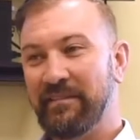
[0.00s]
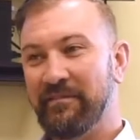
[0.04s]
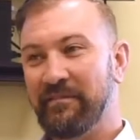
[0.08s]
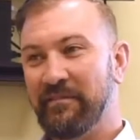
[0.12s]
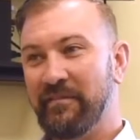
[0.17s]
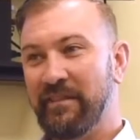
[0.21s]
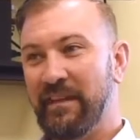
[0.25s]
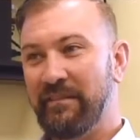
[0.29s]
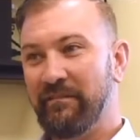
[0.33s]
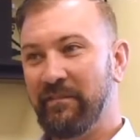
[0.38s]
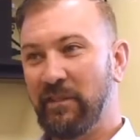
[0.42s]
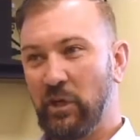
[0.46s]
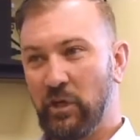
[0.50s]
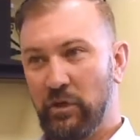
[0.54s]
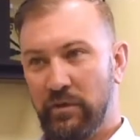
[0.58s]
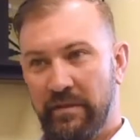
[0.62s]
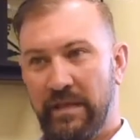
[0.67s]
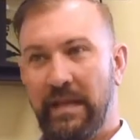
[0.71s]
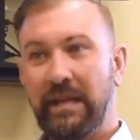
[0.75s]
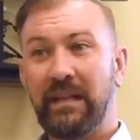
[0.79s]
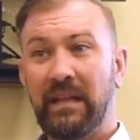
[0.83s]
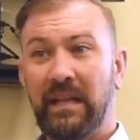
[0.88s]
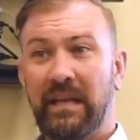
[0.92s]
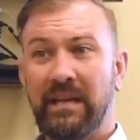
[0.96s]
They've learned
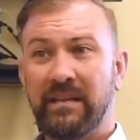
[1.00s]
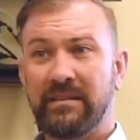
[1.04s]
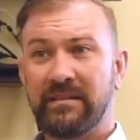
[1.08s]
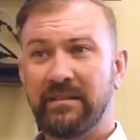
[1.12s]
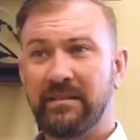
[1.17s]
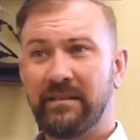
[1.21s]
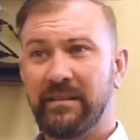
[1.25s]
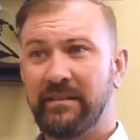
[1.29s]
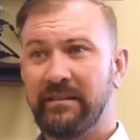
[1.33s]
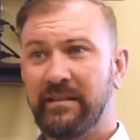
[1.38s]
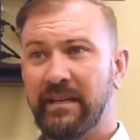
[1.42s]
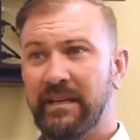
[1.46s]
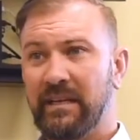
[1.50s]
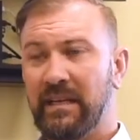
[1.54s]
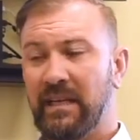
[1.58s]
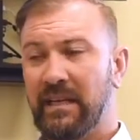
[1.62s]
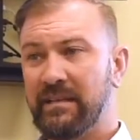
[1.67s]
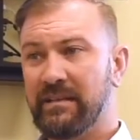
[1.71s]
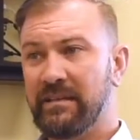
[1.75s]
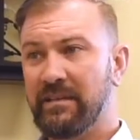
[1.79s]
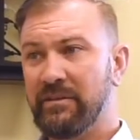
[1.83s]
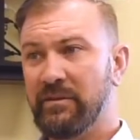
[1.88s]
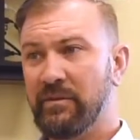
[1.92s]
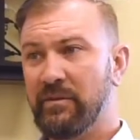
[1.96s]
that lesson, and they
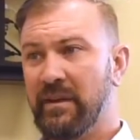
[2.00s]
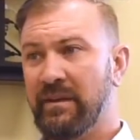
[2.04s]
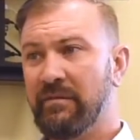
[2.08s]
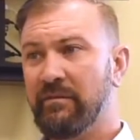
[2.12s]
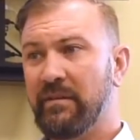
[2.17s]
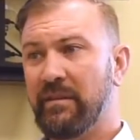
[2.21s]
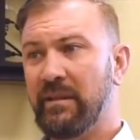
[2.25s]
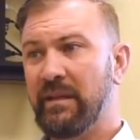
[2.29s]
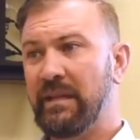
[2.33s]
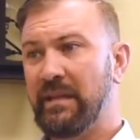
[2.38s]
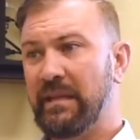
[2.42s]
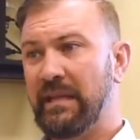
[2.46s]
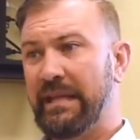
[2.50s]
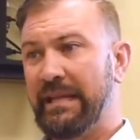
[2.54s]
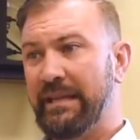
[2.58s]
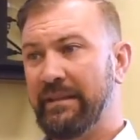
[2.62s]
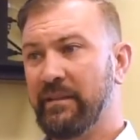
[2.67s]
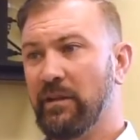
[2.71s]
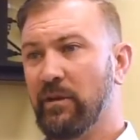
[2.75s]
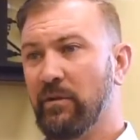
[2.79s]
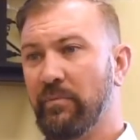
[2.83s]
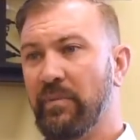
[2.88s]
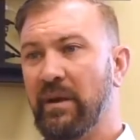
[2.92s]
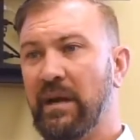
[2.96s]
like to do everything in
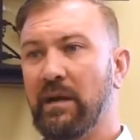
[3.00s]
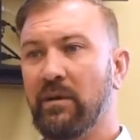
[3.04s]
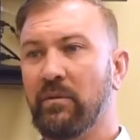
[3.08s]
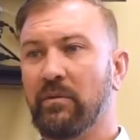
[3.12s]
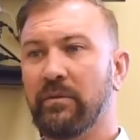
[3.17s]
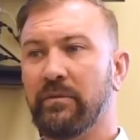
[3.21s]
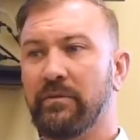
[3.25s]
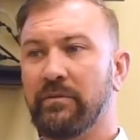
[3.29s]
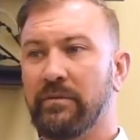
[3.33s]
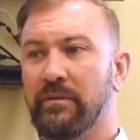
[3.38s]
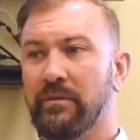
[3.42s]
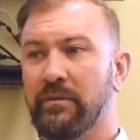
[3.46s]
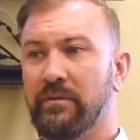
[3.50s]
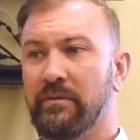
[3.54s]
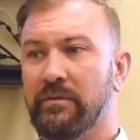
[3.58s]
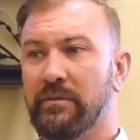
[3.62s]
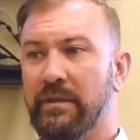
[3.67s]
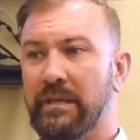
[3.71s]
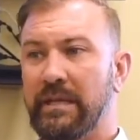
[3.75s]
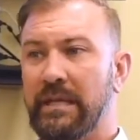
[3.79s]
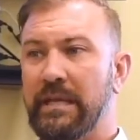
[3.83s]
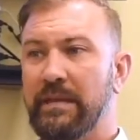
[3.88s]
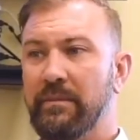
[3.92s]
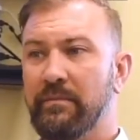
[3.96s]
their power
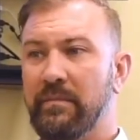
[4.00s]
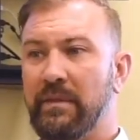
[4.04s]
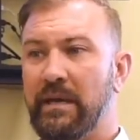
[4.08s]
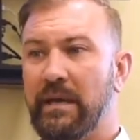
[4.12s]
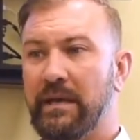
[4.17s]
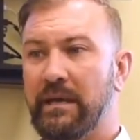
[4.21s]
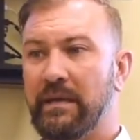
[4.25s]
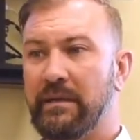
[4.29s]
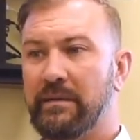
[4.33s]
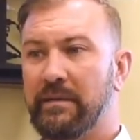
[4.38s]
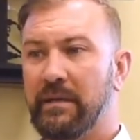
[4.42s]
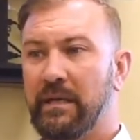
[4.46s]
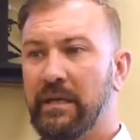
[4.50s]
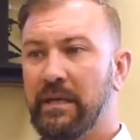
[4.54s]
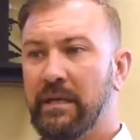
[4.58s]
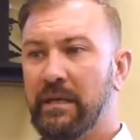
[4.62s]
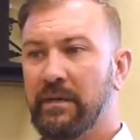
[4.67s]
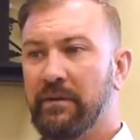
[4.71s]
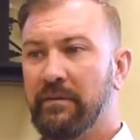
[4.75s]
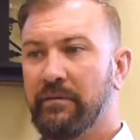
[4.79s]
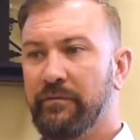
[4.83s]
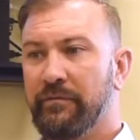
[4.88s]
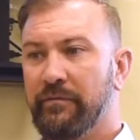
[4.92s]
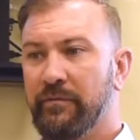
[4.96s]
to keep that
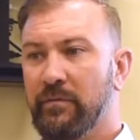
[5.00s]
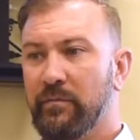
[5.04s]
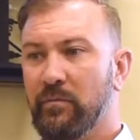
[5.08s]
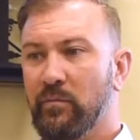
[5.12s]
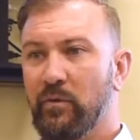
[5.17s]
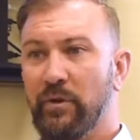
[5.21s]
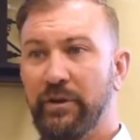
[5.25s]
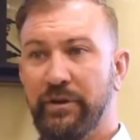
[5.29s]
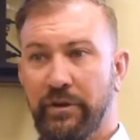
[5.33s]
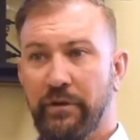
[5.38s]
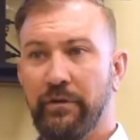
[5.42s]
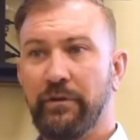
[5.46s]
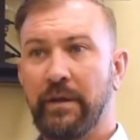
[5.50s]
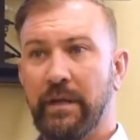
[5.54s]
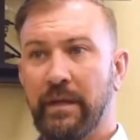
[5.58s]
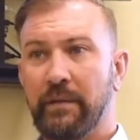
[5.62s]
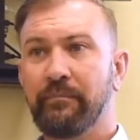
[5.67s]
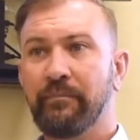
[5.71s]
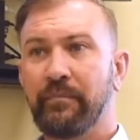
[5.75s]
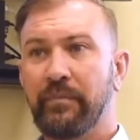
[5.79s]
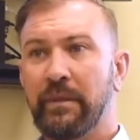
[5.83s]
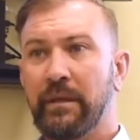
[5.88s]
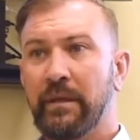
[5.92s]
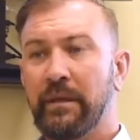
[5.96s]
from returning.
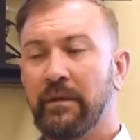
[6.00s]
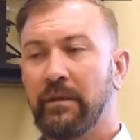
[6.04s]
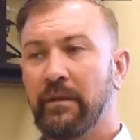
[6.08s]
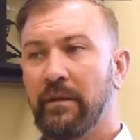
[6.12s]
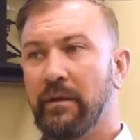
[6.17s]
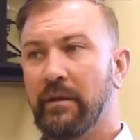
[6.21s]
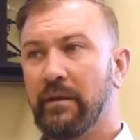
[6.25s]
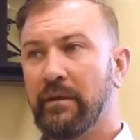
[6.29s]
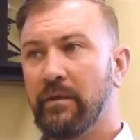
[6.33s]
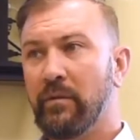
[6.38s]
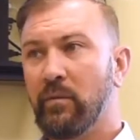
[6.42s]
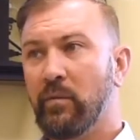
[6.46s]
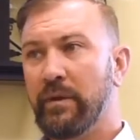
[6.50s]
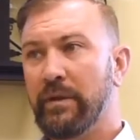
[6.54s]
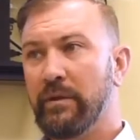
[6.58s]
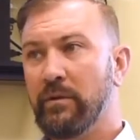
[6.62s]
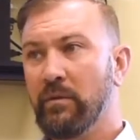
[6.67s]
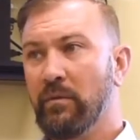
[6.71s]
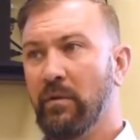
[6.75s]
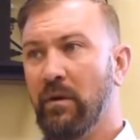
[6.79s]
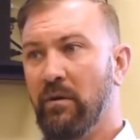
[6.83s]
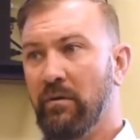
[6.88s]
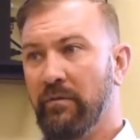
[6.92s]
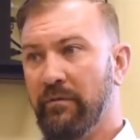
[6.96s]
We
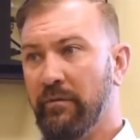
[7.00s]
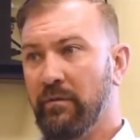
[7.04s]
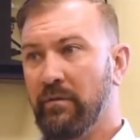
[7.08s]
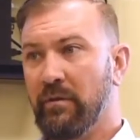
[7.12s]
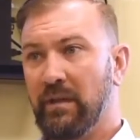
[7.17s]
do offer